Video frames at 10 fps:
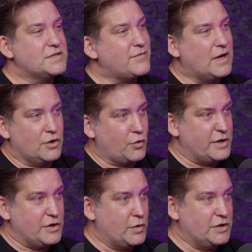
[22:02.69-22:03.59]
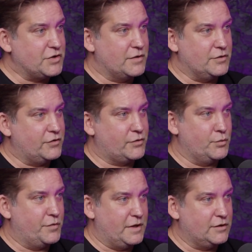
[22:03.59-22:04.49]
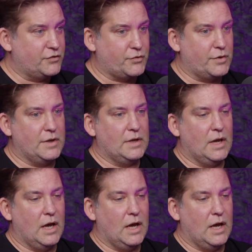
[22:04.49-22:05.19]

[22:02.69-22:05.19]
Steph and I had already known each other just through the industry, right?